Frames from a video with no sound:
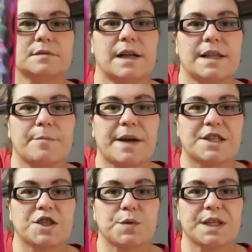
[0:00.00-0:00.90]
And it
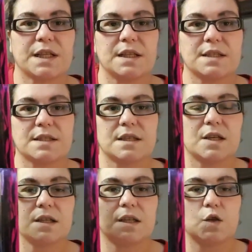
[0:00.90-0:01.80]
matches with the list,
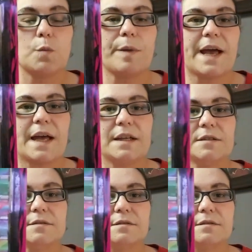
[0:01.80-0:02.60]
the notepad.